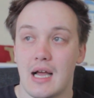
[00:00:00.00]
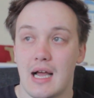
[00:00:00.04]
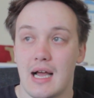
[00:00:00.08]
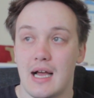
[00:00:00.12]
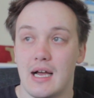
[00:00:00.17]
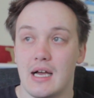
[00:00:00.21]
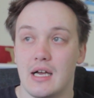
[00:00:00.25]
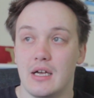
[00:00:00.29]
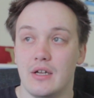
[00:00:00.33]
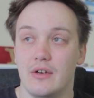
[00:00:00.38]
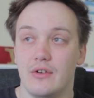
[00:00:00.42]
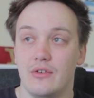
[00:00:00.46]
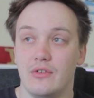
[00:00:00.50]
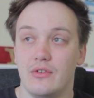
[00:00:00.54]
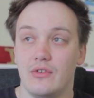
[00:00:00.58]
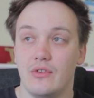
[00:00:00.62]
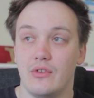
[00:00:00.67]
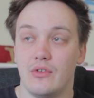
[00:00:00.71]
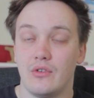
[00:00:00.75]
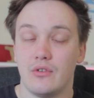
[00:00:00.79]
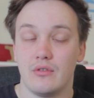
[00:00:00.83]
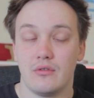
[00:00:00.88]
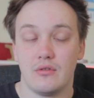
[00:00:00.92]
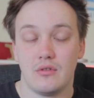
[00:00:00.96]

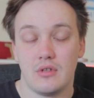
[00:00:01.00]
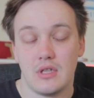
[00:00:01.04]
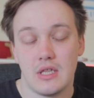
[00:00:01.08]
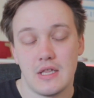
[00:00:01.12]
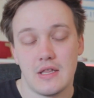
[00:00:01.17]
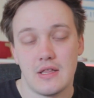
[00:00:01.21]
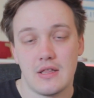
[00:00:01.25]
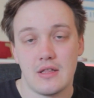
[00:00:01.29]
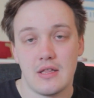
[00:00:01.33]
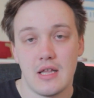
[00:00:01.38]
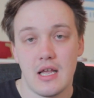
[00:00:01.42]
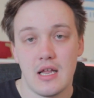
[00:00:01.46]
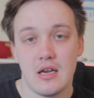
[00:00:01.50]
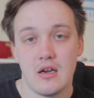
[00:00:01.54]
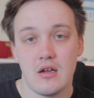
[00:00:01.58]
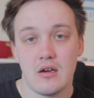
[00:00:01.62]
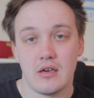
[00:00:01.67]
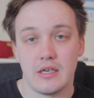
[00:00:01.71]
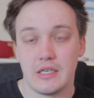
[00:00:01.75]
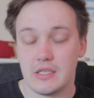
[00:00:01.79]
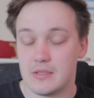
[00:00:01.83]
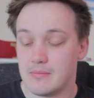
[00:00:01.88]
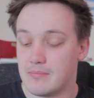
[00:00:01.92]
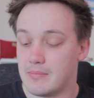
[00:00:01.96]
and they're
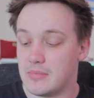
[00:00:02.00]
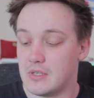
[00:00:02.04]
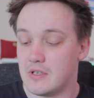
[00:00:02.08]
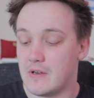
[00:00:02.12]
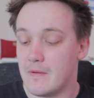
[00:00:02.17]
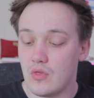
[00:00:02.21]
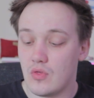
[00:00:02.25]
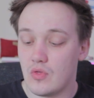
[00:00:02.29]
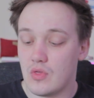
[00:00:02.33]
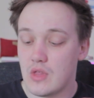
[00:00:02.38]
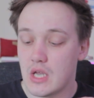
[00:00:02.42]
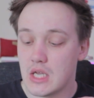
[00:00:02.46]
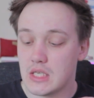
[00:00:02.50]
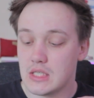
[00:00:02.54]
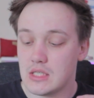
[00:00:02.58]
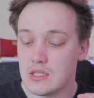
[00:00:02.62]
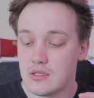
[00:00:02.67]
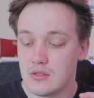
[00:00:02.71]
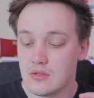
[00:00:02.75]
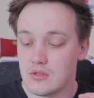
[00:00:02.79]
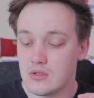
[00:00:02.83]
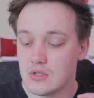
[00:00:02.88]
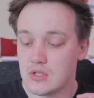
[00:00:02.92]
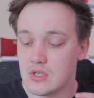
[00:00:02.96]
nice. But there's
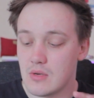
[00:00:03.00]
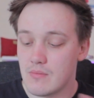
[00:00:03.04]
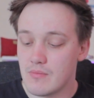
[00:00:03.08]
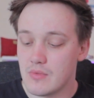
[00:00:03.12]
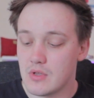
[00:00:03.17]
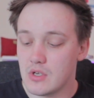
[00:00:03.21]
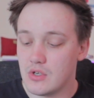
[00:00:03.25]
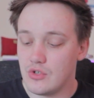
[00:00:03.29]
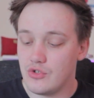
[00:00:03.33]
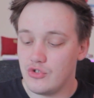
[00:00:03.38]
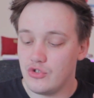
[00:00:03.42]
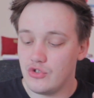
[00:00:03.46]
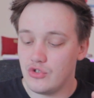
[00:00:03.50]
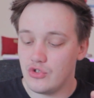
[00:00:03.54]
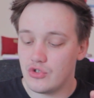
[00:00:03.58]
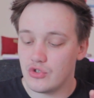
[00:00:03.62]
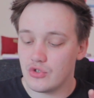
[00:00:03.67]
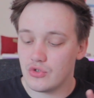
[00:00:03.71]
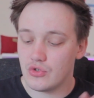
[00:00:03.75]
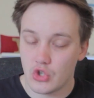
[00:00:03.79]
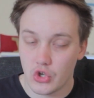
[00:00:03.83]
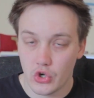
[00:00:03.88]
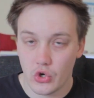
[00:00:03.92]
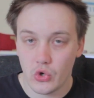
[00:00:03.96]
something
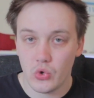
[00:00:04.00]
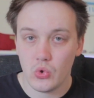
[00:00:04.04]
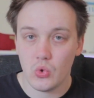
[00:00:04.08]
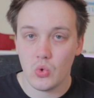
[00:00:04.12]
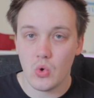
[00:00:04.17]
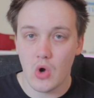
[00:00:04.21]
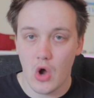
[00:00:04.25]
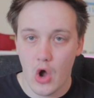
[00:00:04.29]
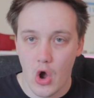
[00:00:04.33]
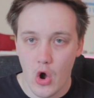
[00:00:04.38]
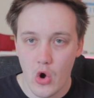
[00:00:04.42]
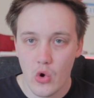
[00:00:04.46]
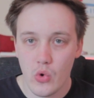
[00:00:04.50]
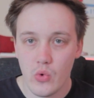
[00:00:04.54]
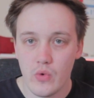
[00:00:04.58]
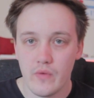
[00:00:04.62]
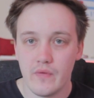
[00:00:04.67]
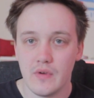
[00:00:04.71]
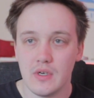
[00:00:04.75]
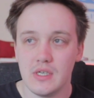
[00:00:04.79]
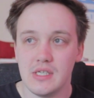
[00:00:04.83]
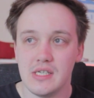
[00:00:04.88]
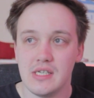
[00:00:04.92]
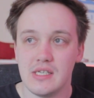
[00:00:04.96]
too
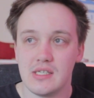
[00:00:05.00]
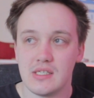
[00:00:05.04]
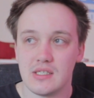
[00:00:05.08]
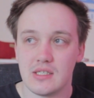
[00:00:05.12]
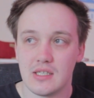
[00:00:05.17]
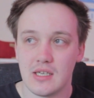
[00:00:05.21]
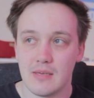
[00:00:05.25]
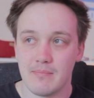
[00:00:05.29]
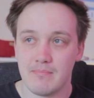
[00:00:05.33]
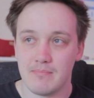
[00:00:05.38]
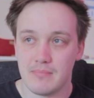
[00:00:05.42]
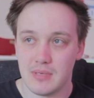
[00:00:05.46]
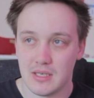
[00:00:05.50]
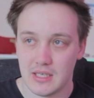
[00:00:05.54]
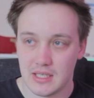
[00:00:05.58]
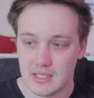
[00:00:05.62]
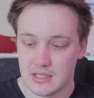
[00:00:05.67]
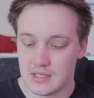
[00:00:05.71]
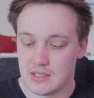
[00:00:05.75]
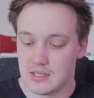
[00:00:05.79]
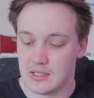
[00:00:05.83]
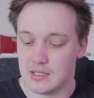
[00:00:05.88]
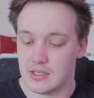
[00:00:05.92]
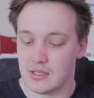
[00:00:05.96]
overly
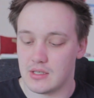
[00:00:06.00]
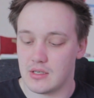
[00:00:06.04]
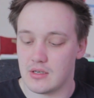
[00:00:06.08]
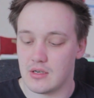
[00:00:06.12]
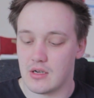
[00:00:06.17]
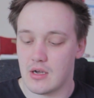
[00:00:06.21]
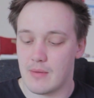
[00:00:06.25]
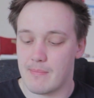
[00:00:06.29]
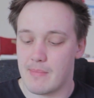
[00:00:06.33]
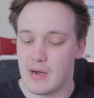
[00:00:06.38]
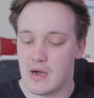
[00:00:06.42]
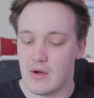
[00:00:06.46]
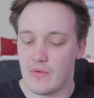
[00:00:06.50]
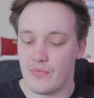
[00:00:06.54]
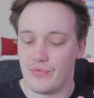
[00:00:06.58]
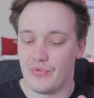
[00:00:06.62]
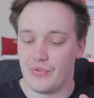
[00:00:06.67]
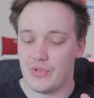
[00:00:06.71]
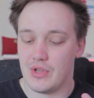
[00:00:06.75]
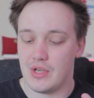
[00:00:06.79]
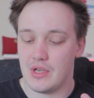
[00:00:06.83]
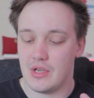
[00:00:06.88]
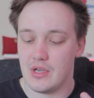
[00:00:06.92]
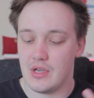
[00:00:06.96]
simplistic about
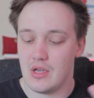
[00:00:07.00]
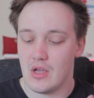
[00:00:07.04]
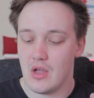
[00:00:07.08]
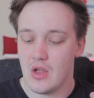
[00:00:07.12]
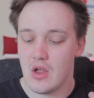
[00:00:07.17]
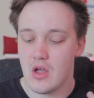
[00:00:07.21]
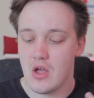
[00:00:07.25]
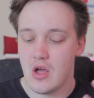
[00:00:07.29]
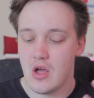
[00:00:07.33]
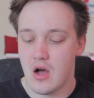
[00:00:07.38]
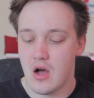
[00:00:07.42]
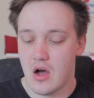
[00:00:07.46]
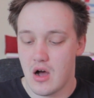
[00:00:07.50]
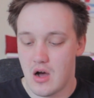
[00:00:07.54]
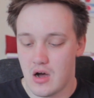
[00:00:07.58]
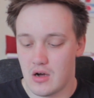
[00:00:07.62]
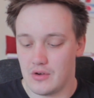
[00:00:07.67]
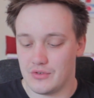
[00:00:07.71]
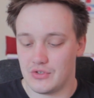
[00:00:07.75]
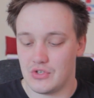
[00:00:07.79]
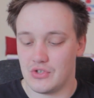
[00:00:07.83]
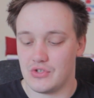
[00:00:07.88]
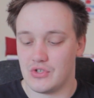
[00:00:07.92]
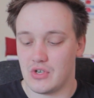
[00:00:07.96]
the
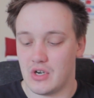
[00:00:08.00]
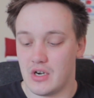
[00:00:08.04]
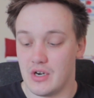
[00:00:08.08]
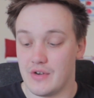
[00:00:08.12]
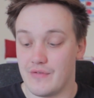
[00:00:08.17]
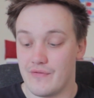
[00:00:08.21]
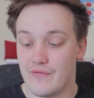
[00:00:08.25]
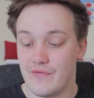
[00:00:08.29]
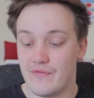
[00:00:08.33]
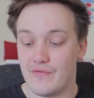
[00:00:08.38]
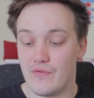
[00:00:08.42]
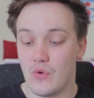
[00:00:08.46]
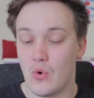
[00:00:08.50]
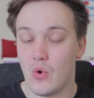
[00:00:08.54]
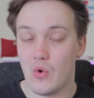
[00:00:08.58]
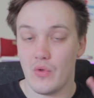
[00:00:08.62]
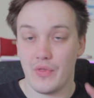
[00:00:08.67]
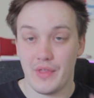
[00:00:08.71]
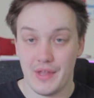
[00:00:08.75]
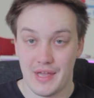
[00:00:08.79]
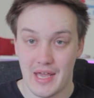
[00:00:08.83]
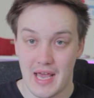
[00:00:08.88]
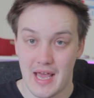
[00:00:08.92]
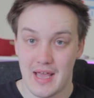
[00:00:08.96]
art design for
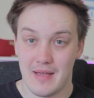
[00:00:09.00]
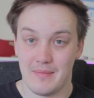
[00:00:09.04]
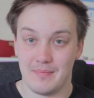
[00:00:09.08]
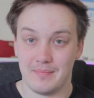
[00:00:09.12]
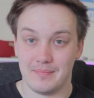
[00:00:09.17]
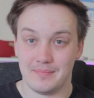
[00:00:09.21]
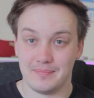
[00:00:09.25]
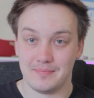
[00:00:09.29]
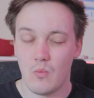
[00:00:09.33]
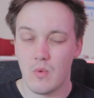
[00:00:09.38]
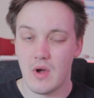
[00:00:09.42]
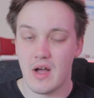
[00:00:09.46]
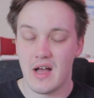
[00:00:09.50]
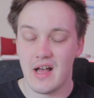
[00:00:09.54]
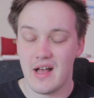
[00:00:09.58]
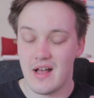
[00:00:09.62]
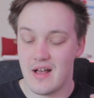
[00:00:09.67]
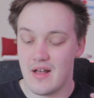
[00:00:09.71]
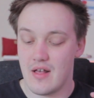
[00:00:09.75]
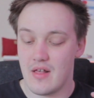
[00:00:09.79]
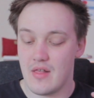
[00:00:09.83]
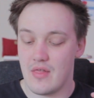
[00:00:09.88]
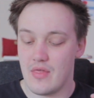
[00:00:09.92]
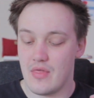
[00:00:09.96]
the game,
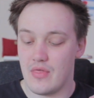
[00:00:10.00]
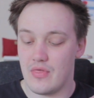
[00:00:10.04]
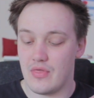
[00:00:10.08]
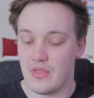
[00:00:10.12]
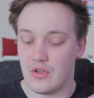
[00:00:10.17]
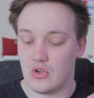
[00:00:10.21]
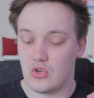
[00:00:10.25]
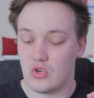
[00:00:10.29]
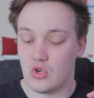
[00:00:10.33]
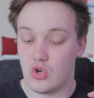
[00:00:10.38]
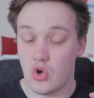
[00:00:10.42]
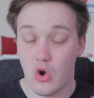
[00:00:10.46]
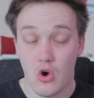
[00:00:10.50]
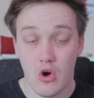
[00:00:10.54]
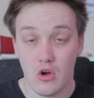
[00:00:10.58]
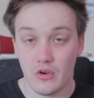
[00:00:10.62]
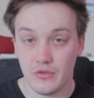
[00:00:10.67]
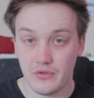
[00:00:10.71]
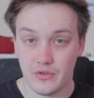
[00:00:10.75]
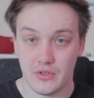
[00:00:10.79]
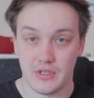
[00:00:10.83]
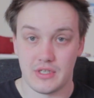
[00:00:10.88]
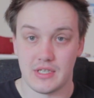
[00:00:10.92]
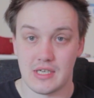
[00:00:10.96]
where the
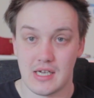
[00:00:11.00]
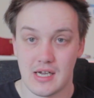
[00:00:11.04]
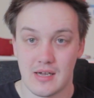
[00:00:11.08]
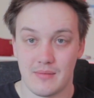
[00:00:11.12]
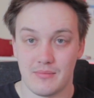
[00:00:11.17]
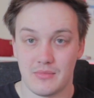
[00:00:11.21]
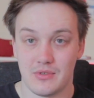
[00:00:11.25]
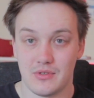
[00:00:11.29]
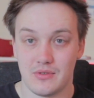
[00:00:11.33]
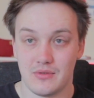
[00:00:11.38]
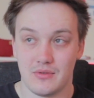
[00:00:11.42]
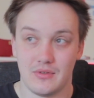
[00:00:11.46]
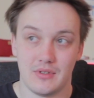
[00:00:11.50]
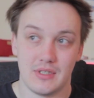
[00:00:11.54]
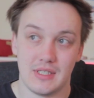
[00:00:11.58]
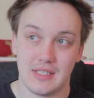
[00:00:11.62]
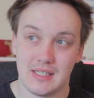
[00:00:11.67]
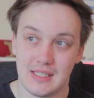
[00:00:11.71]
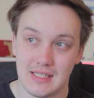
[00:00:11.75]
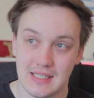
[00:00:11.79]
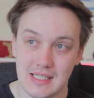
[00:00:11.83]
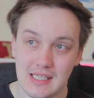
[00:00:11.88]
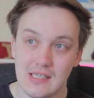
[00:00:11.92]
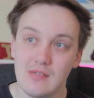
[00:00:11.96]
concept
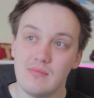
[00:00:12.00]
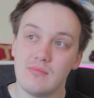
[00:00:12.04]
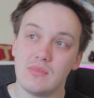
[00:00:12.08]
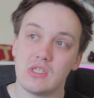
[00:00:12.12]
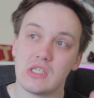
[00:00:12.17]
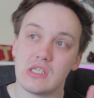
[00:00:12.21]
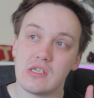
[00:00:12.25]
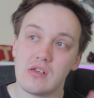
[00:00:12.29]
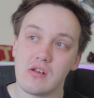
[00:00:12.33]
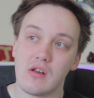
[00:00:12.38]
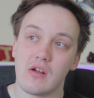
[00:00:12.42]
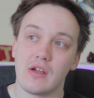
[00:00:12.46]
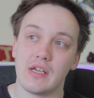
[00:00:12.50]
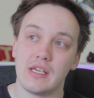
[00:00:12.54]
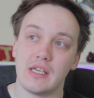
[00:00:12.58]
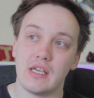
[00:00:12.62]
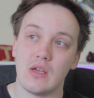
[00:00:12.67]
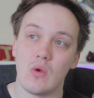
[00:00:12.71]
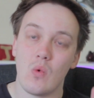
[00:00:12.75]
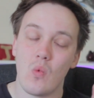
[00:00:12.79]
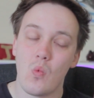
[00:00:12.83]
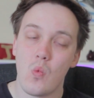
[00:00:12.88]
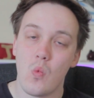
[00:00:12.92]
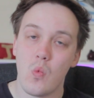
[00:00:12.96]
seems
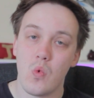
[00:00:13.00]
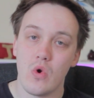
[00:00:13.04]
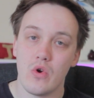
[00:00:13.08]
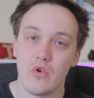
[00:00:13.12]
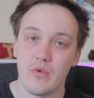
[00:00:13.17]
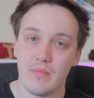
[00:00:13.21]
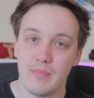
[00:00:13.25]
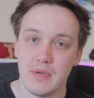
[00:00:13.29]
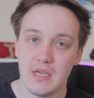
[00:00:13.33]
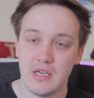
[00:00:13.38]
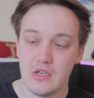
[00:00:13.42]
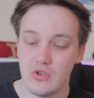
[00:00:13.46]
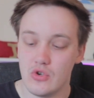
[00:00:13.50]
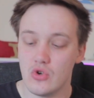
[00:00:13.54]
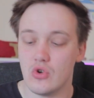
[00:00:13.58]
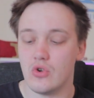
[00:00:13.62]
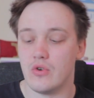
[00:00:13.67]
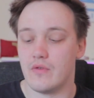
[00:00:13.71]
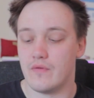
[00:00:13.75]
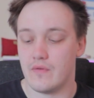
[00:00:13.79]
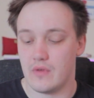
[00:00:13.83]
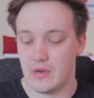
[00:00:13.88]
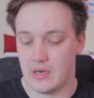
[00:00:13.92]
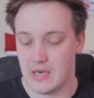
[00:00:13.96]
like it would be
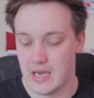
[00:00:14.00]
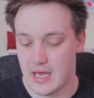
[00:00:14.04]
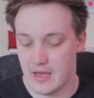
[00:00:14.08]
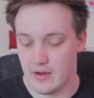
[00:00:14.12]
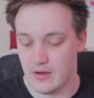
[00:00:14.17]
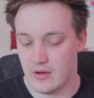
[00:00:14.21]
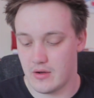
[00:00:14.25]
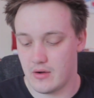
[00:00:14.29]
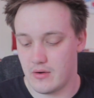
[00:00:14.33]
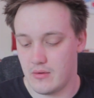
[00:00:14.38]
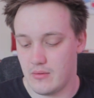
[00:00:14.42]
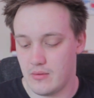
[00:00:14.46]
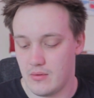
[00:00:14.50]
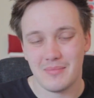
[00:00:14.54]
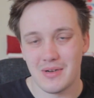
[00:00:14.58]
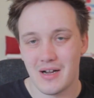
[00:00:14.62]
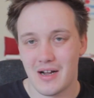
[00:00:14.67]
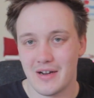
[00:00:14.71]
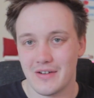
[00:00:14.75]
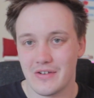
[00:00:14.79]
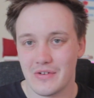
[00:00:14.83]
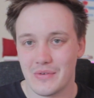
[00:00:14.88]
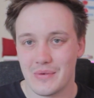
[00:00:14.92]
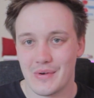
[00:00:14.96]
good for Lego. But
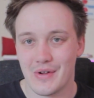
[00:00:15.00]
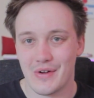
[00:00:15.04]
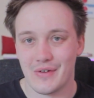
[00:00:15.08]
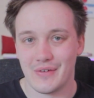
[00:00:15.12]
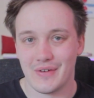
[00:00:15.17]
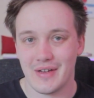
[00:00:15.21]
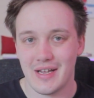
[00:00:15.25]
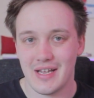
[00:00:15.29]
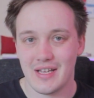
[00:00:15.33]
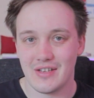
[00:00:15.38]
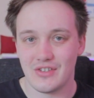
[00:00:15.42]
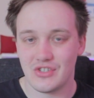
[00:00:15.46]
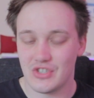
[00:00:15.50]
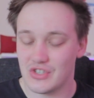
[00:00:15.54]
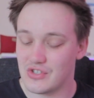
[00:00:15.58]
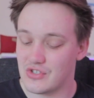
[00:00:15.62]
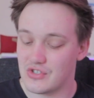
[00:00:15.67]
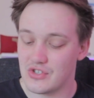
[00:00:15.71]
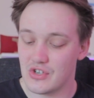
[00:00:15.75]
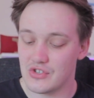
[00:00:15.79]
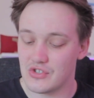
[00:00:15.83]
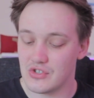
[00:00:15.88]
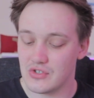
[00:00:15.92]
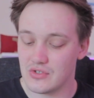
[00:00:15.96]
I don't know, it
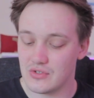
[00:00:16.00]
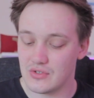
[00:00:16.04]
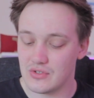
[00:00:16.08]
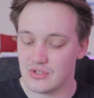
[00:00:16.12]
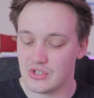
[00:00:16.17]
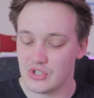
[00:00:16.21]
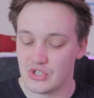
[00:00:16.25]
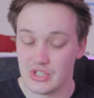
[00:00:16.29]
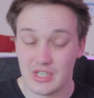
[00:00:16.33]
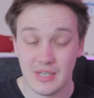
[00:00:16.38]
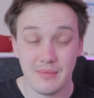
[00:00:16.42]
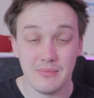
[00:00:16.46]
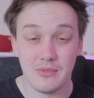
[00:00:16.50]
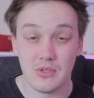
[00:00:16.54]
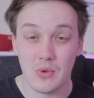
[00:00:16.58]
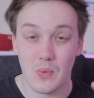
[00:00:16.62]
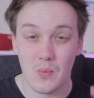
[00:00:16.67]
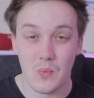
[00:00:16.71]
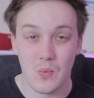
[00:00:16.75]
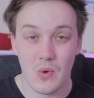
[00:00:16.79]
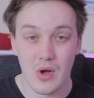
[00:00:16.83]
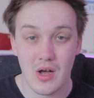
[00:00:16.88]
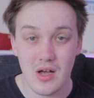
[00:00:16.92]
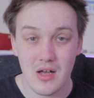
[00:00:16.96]
just doesn't seem to
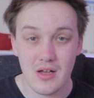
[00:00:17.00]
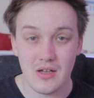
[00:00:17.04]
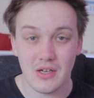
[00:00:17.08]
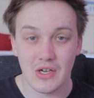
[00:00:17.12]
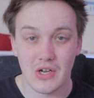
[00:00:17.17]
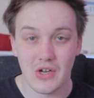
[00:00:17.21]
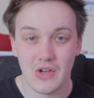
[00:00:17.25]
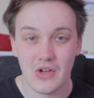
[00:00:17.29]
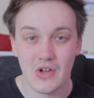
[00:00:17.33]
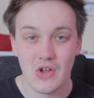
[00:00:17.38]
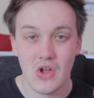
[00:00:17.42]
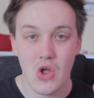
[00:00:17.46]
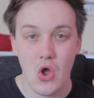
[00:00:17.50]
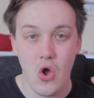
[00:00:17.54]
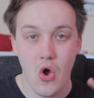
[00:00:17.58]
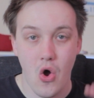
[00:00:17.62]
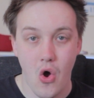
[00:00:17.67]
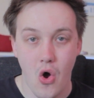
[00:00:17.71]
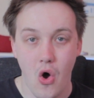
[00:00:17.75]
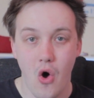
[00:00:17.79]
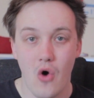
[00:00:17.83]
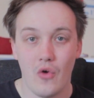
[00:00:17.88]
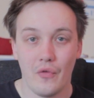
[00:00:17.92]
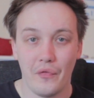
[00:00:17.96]
work
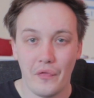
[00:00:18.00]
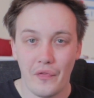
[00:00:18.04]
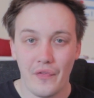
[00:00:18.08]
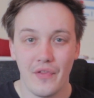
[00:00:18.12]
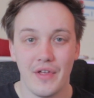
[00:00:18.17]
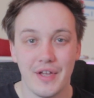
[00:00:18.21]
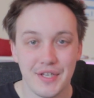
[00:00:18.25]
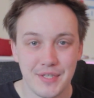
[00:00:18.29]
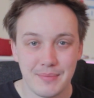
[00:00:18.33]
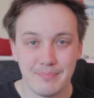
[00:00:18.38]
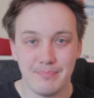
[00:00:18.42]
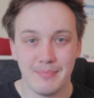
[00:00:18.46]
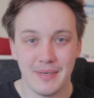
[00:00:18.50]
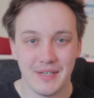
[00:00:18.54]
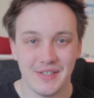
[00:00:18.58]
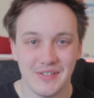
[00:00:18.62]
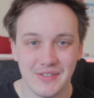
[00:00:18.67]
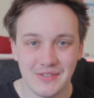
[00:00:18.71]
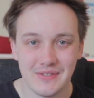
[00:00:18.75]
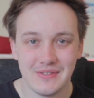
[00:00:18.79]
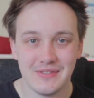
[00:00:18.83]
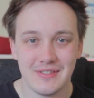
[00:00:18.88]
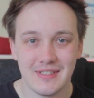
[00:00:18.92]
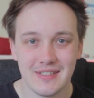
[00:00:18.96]
on this
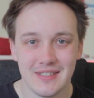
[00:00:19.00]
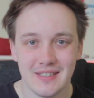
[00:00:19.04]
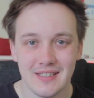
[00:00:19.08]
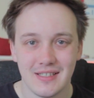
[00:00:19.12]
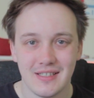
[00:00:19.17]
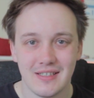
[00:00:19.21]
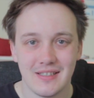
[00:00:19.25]
build.